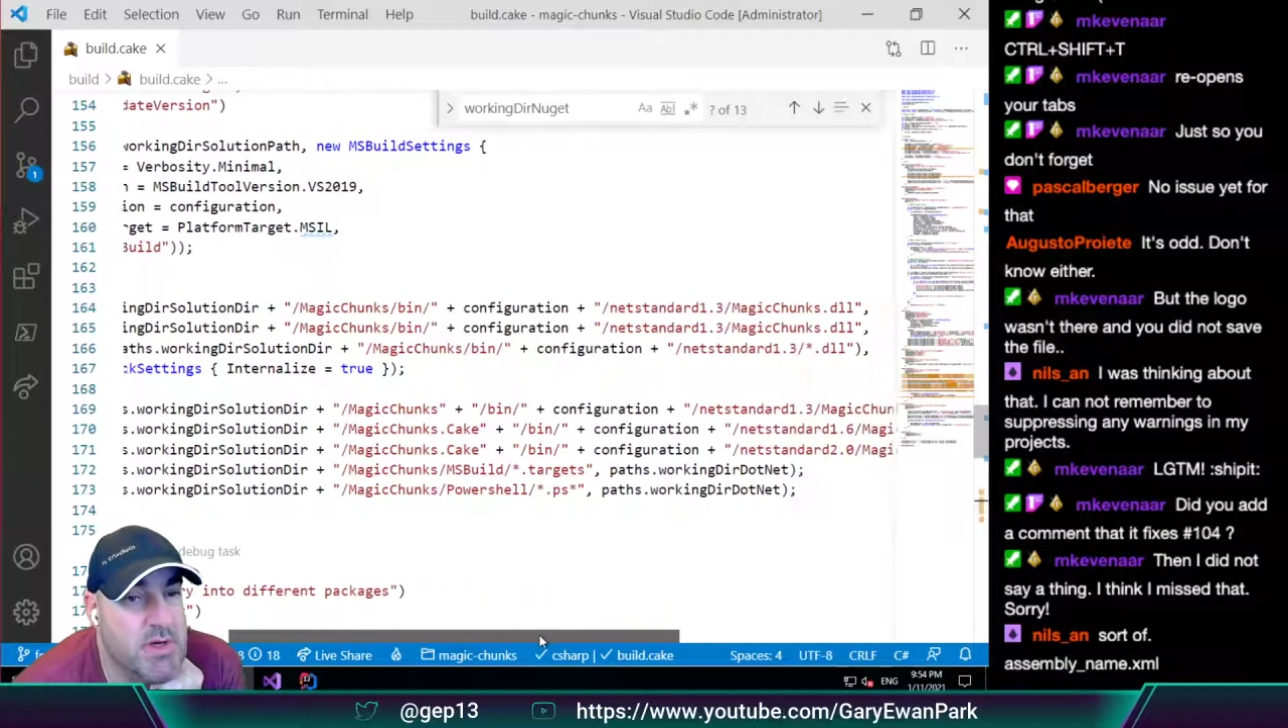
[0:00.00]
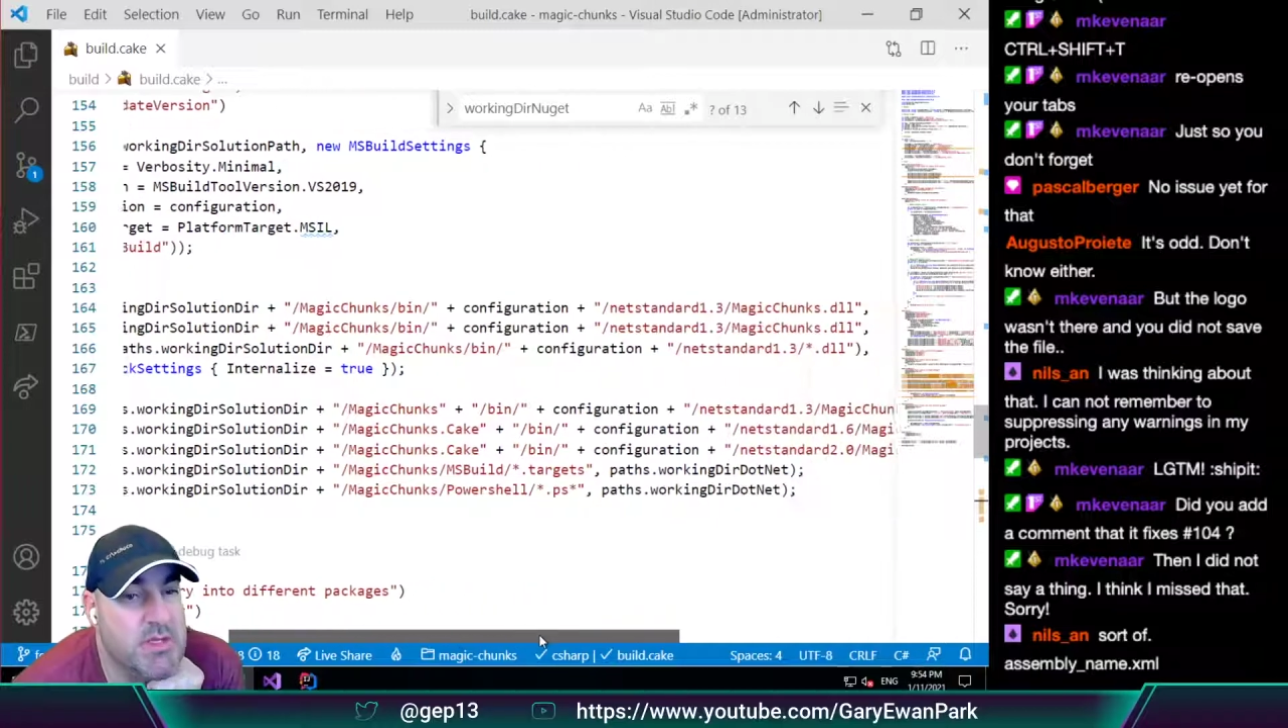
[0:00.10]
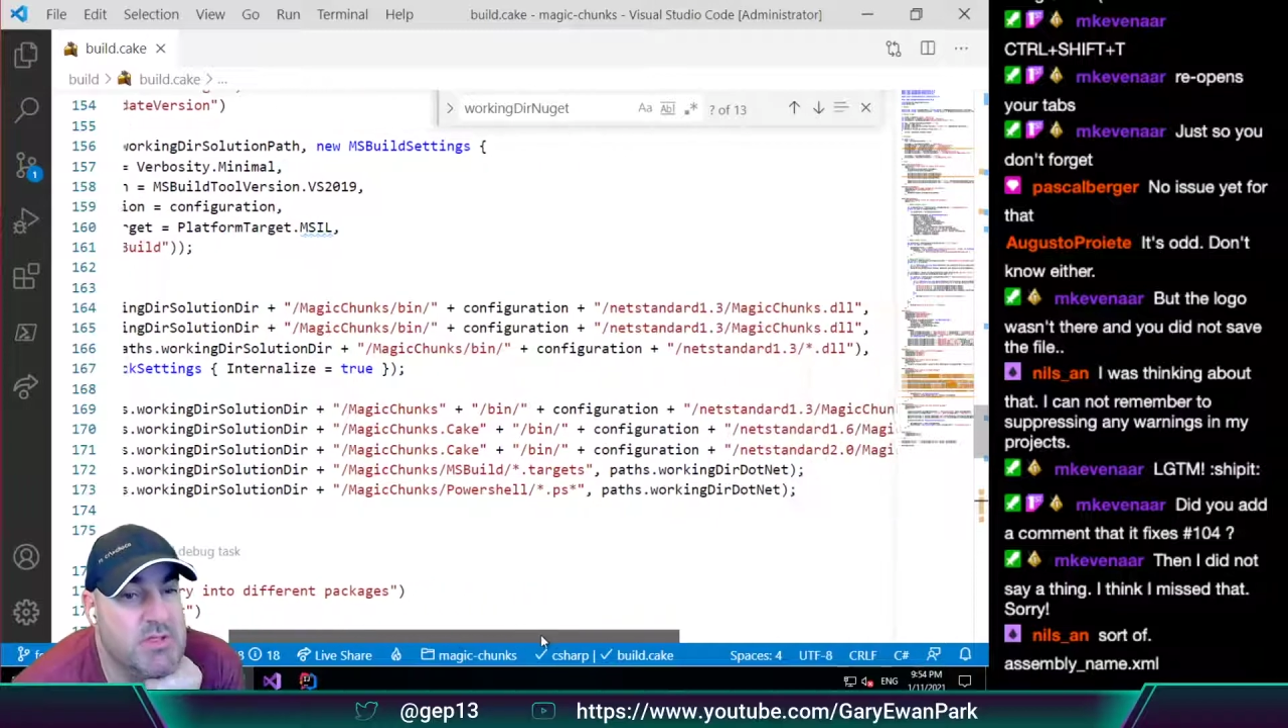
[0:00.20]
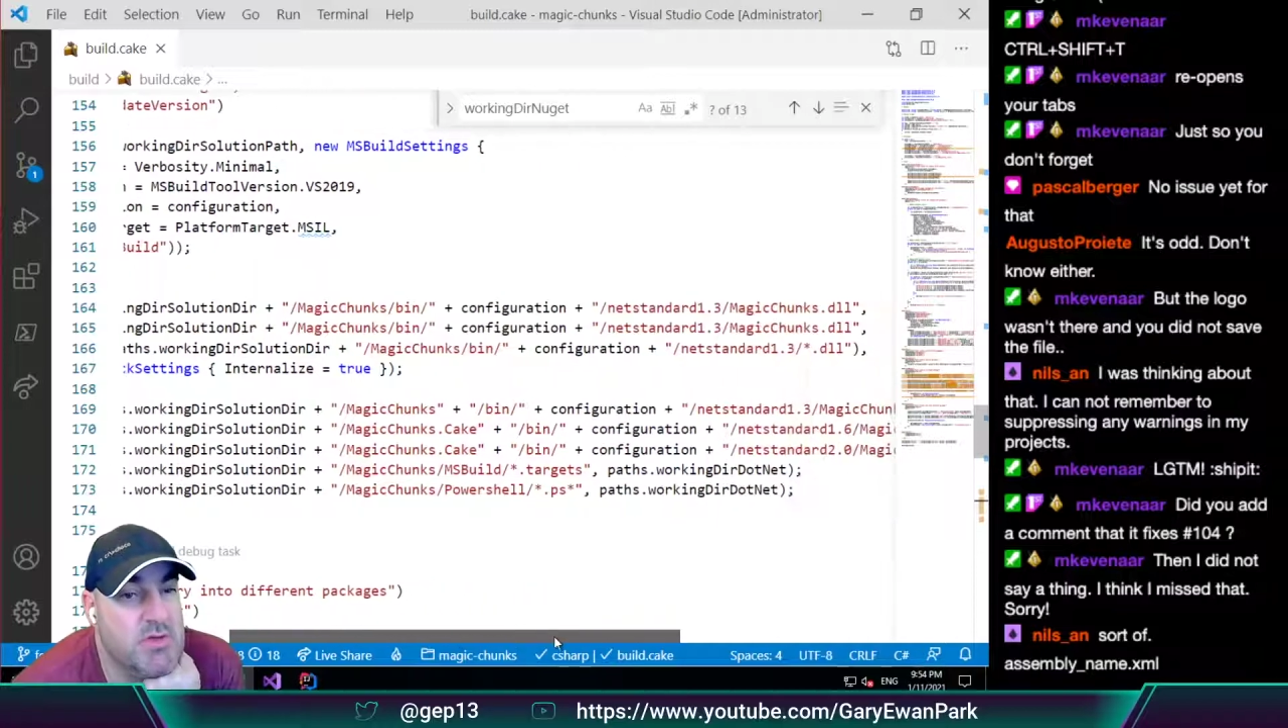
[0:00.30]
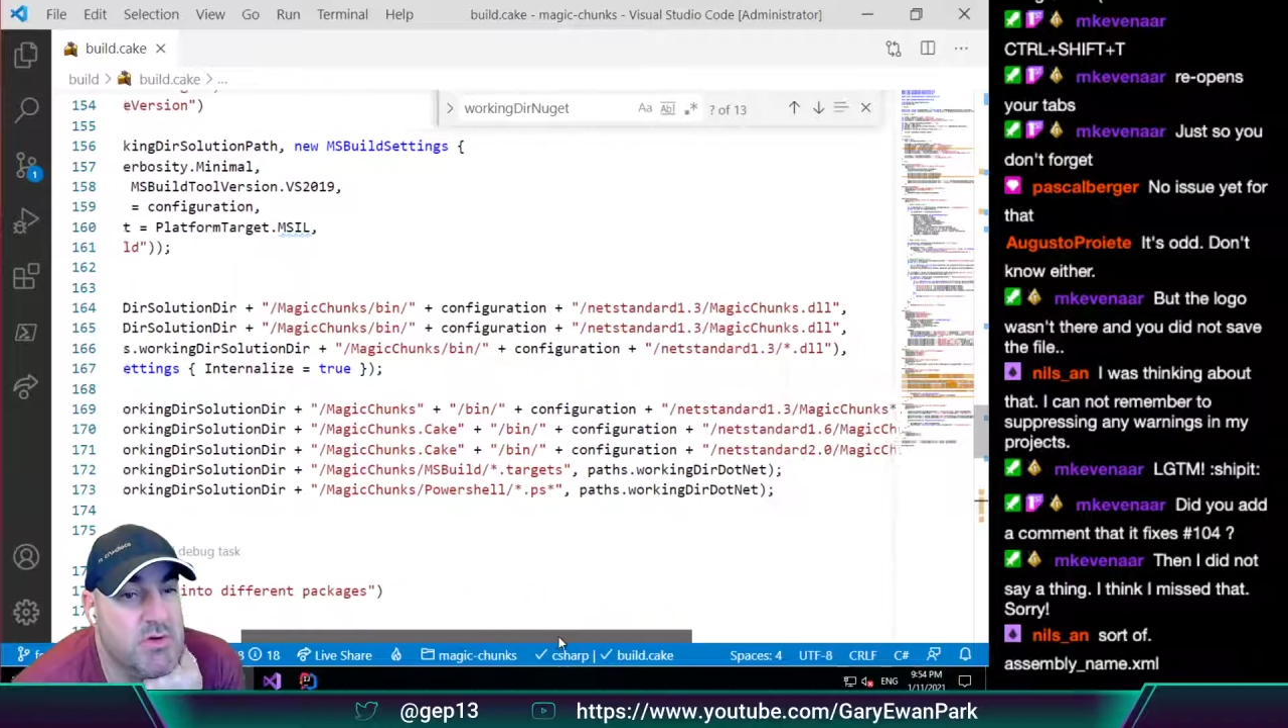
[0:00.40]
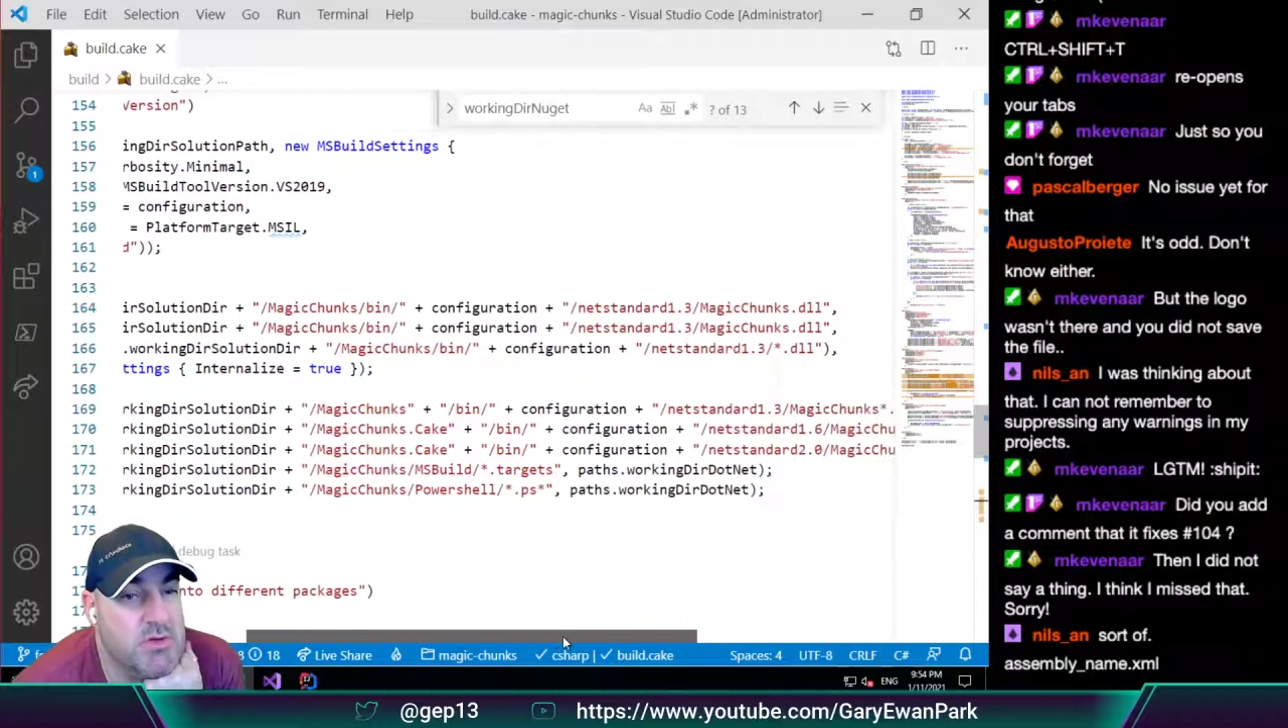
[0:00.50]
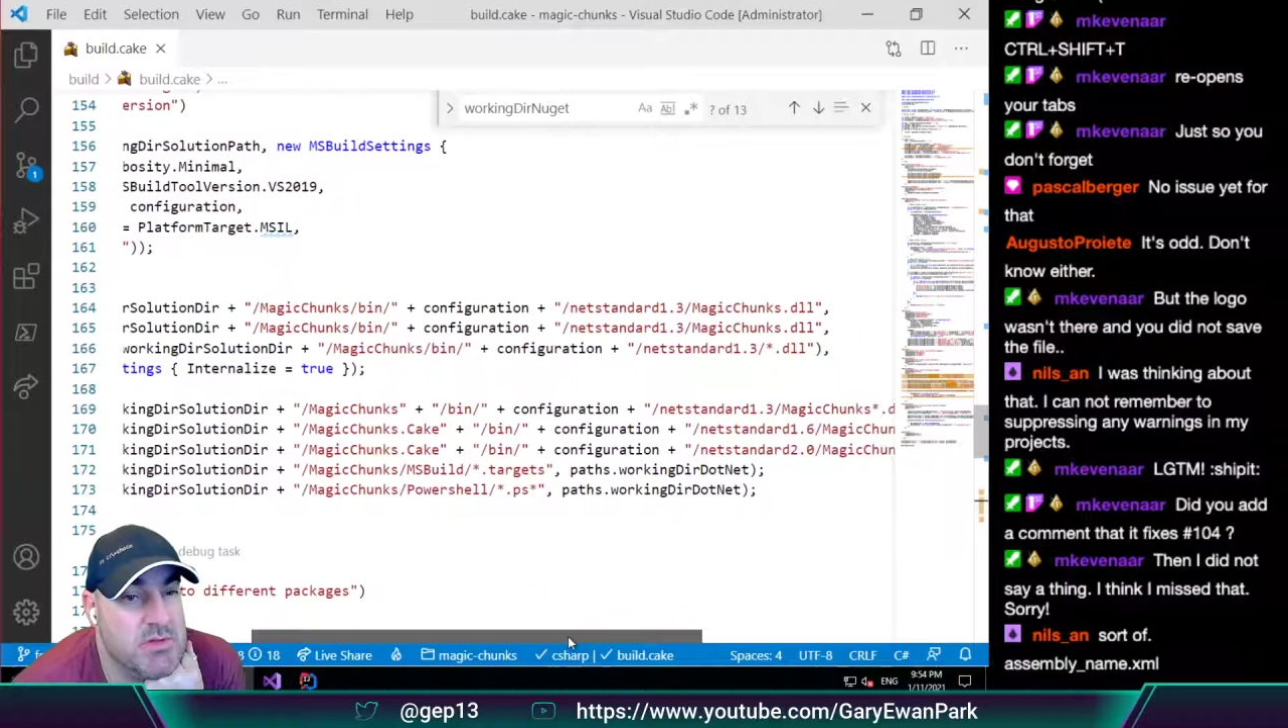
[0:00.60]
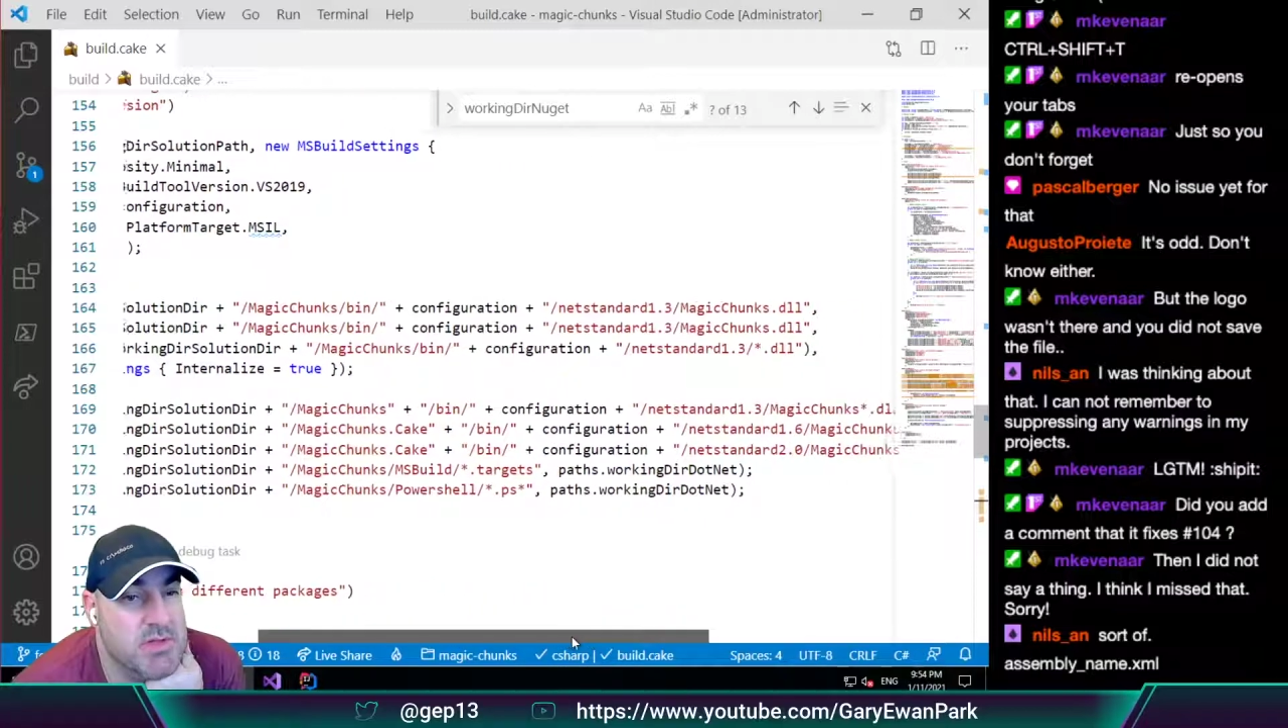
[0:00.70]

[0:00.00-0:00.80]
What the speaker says: it's not